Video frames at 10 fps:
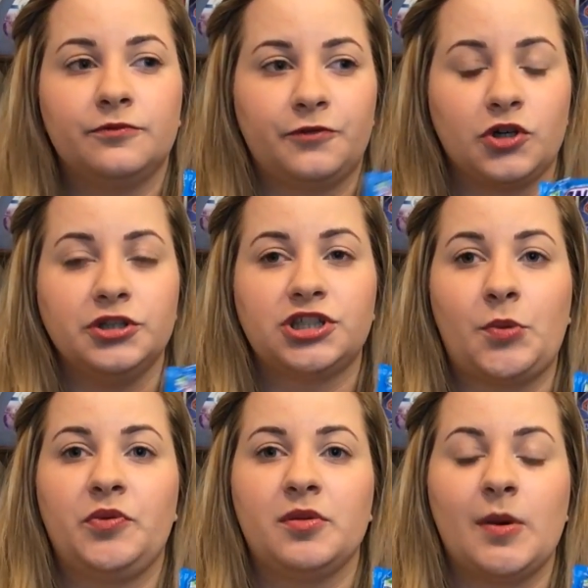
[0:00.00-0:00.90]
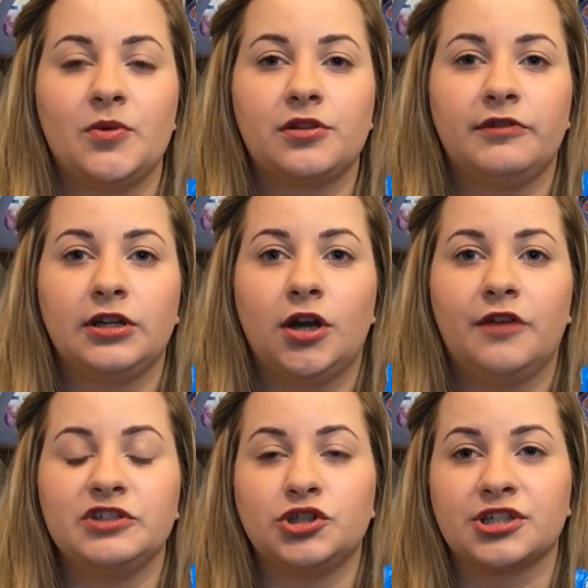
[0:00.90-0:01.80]
for going shopping with my
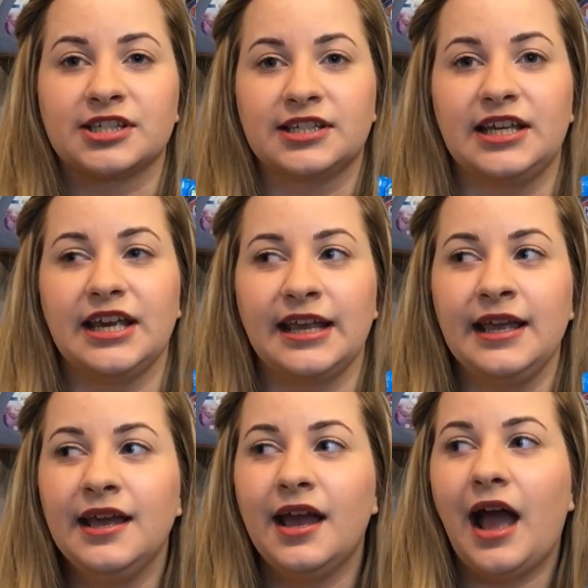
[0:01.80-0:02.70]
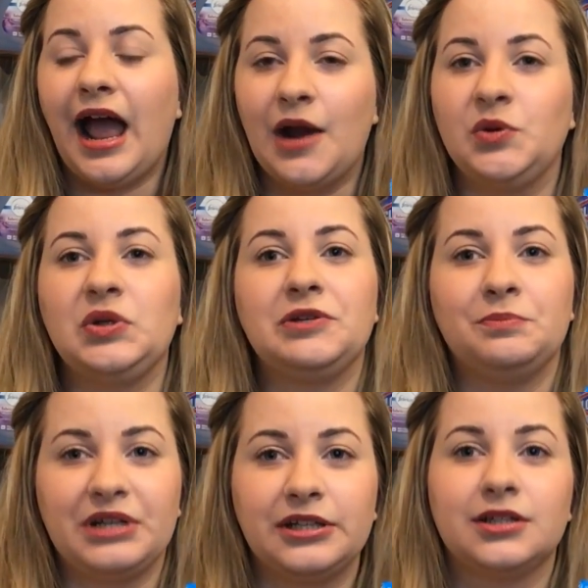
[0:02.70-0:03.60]
mother-in-law is just seeing how you
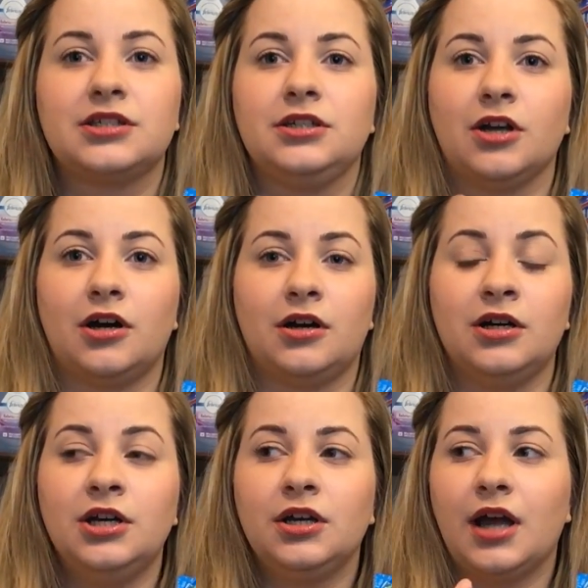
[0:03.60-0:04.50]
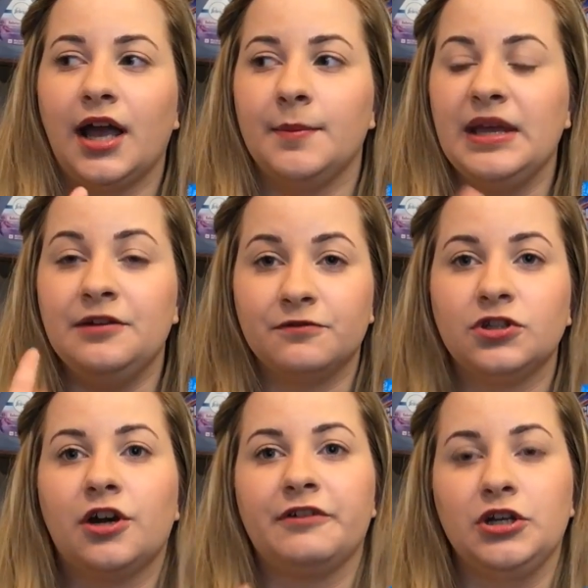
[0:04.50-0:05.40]
can build your
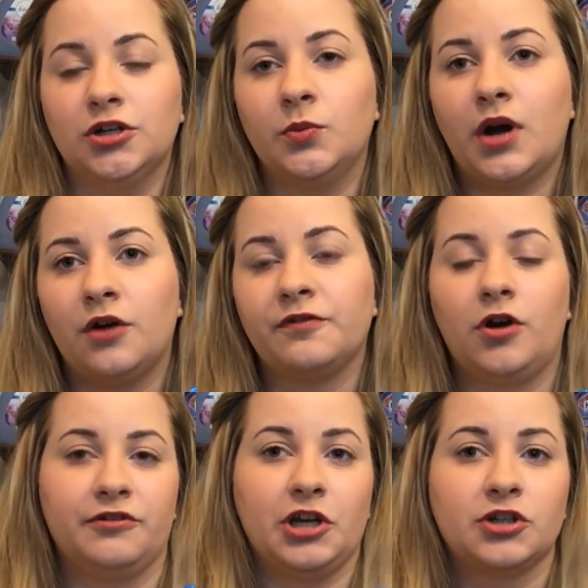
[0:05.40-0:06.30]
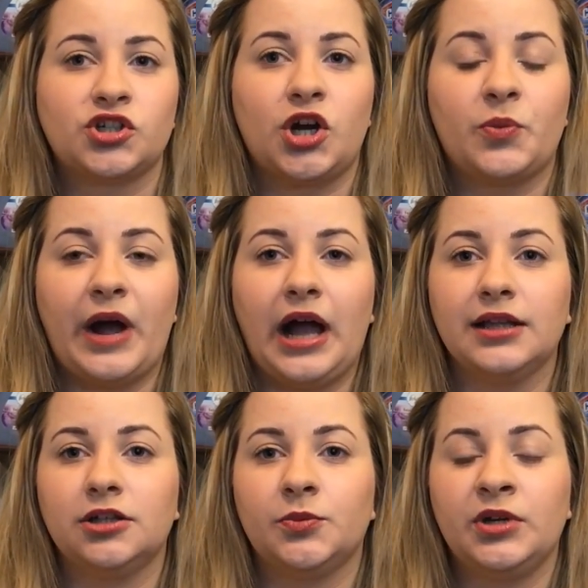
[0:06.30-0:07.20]
inventory up or your
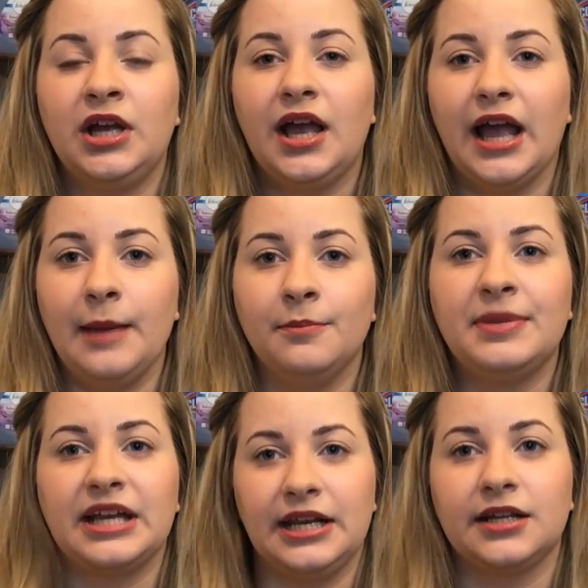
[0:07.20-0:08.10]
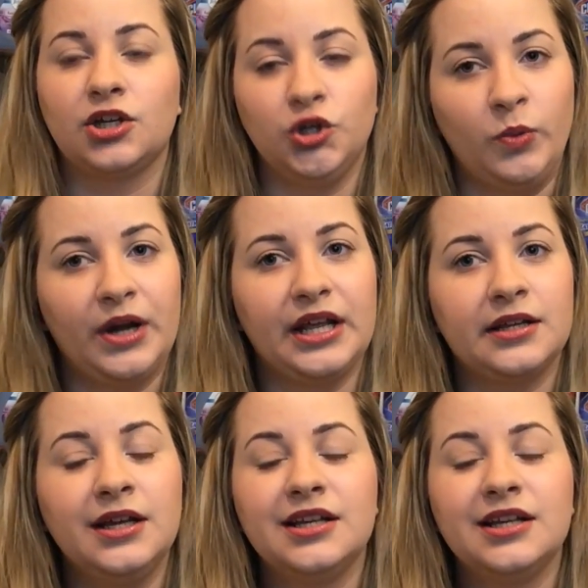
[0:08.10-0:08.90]
stockpile up, beginning couponing.